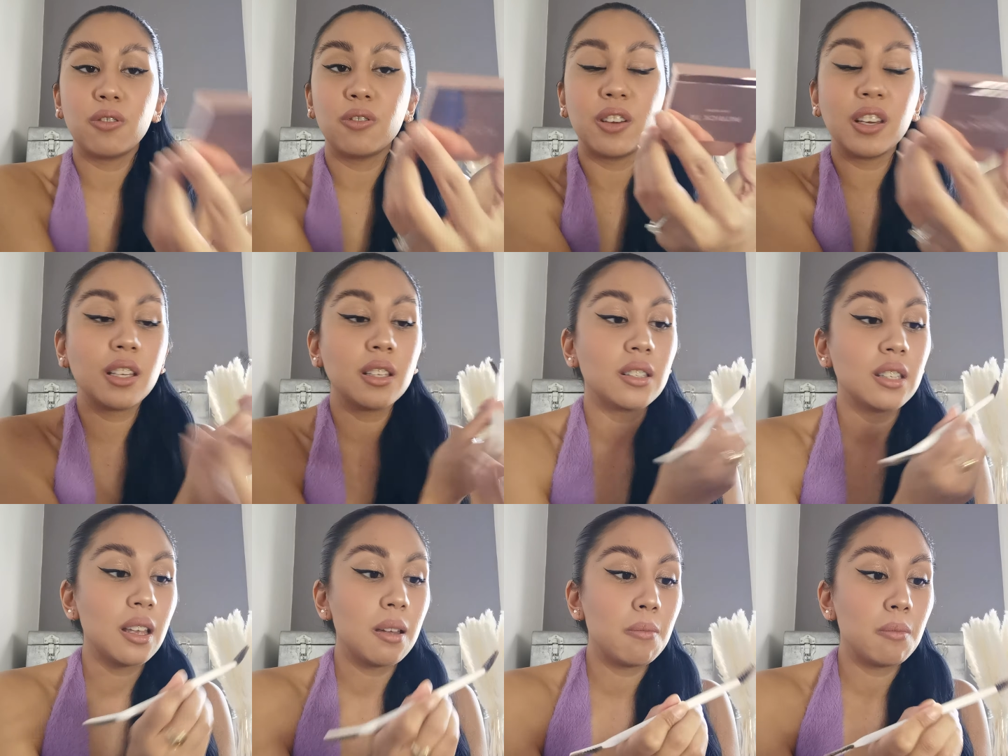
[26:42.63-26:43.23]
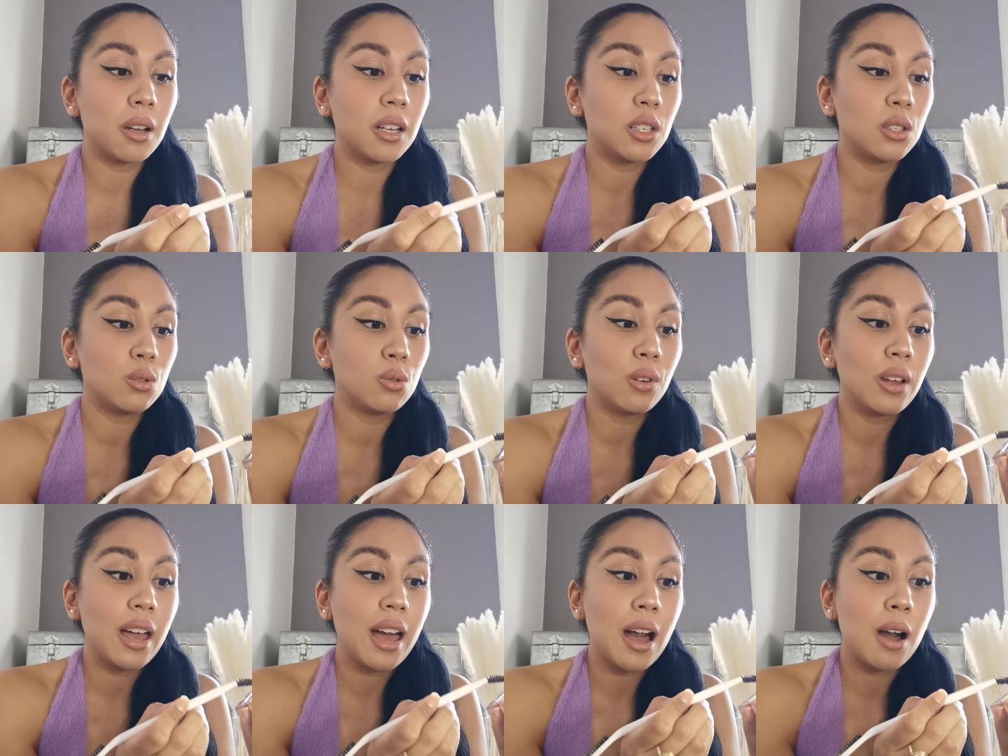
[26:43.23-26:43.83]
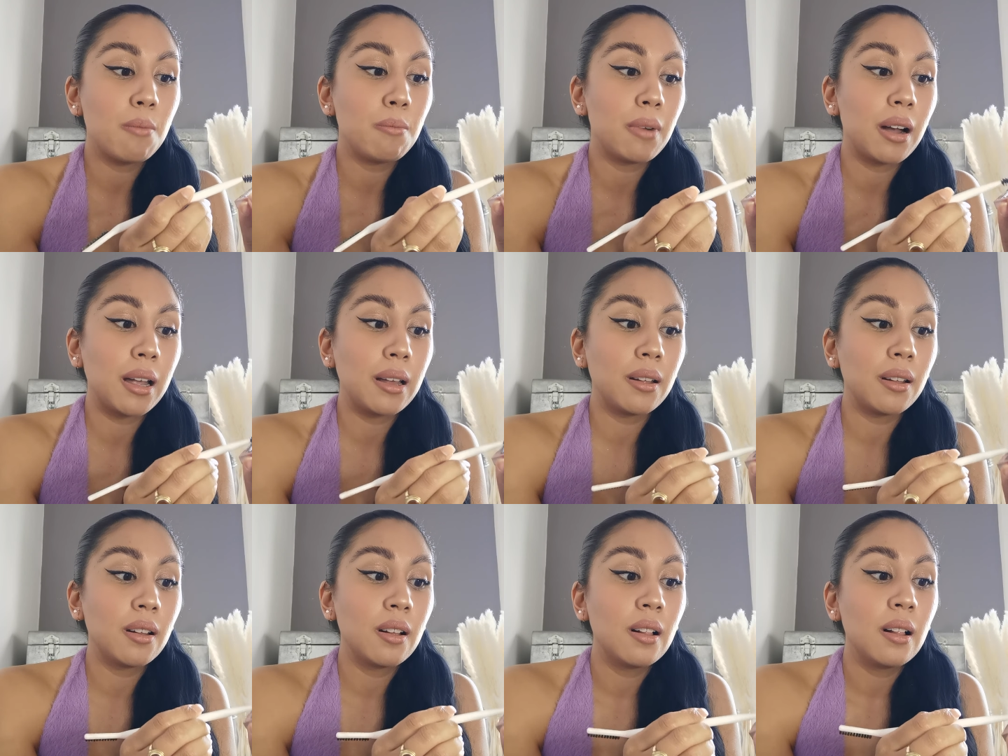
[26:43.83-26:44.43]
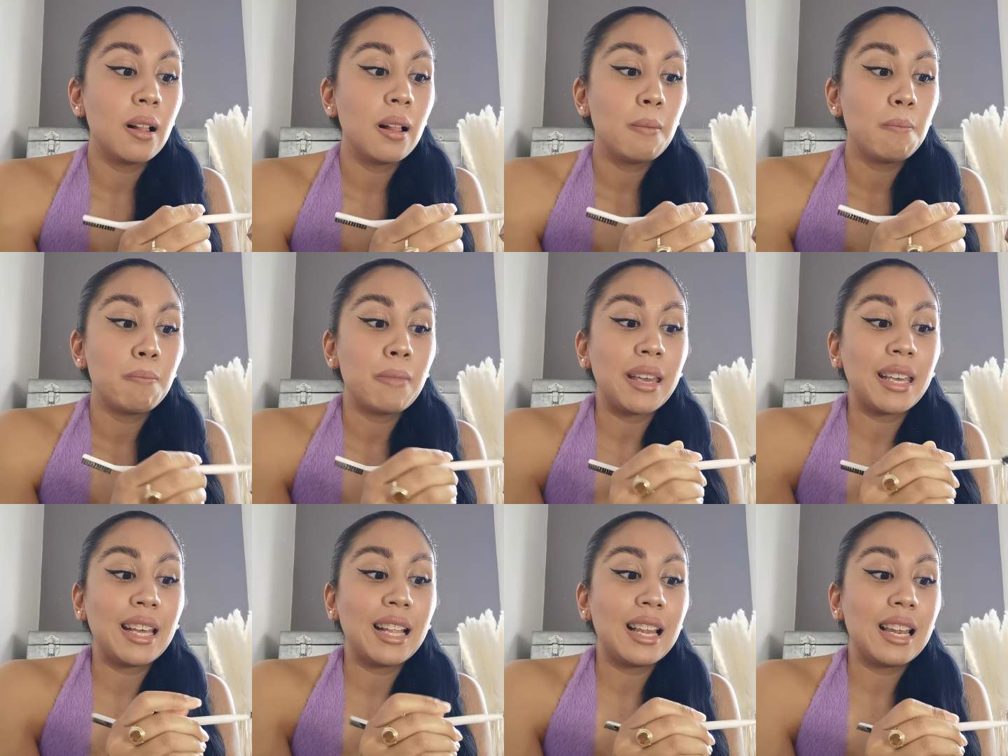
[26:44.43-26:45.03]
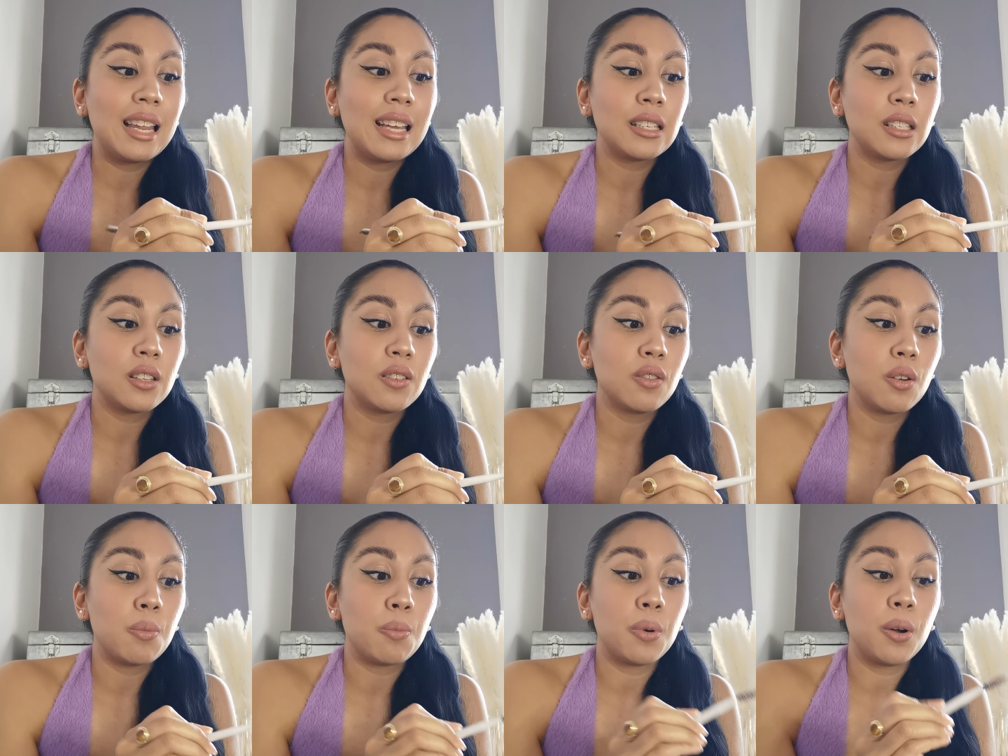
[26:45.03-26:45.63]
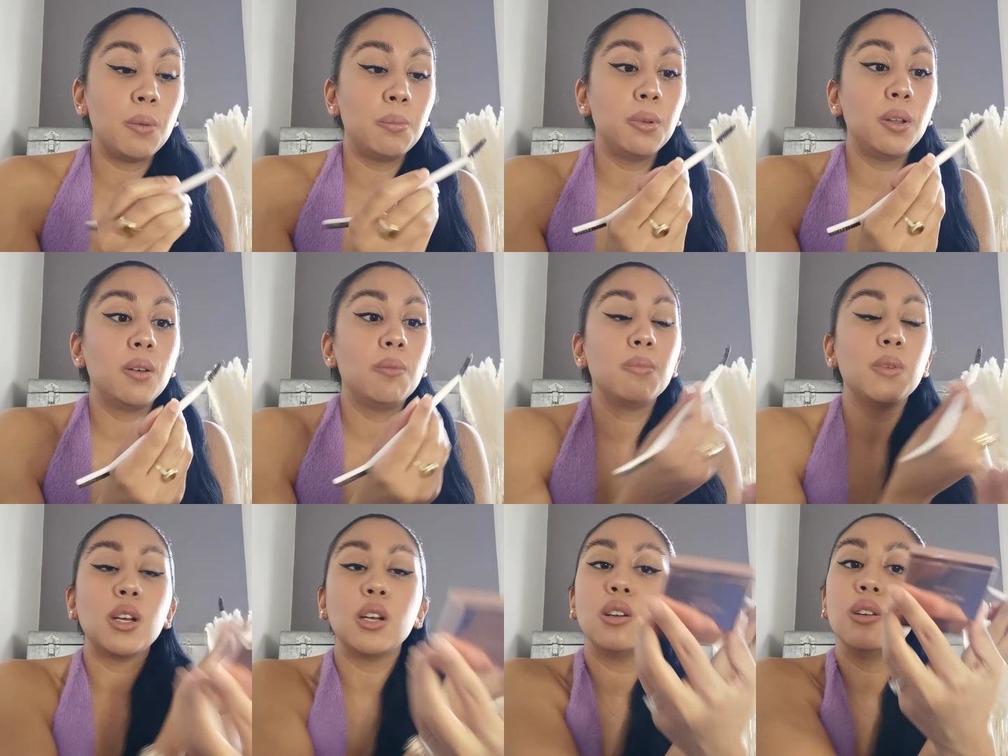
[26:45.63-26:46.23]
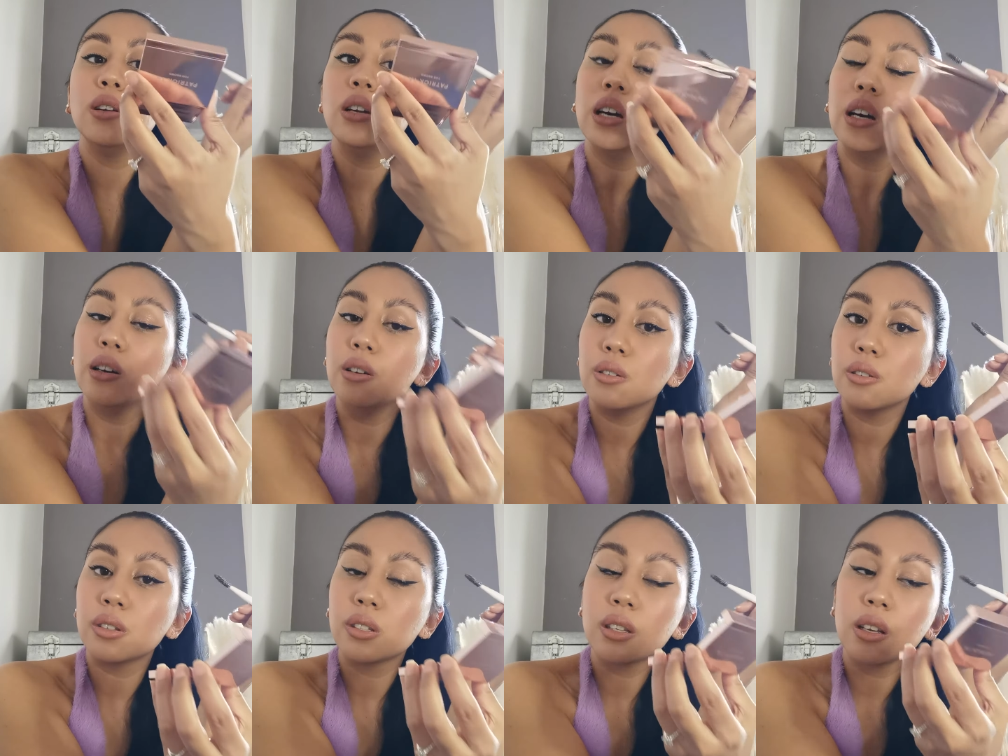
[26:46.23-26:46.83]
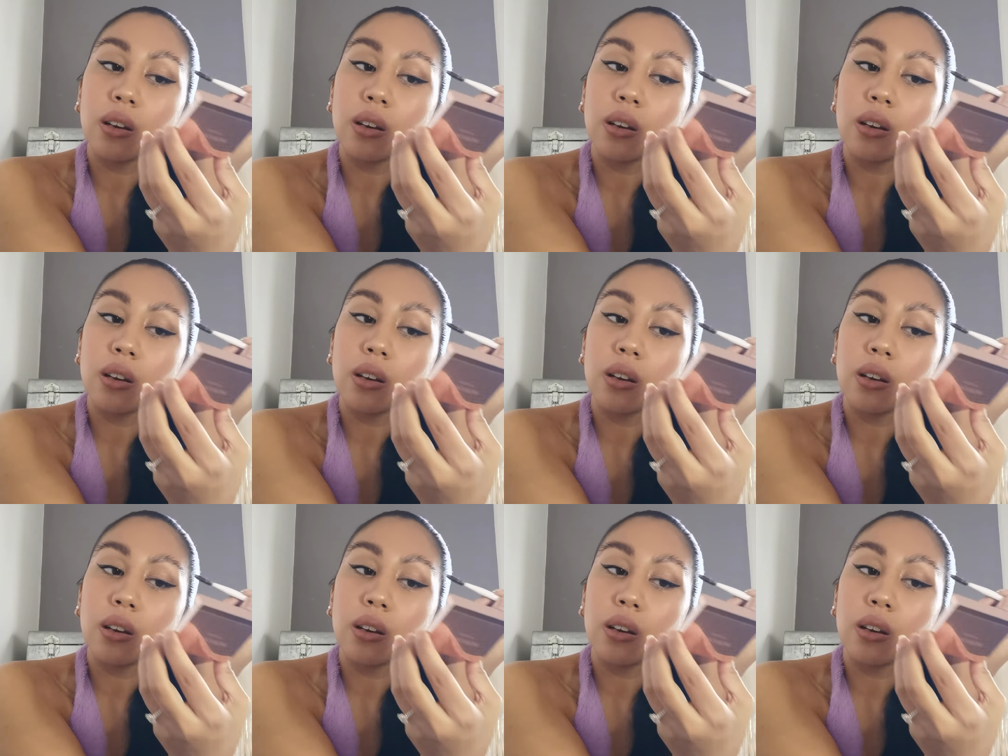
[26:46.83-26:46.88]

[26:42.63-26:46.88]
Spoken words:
fix it, might sort it out, might make it less of a problem, who knows.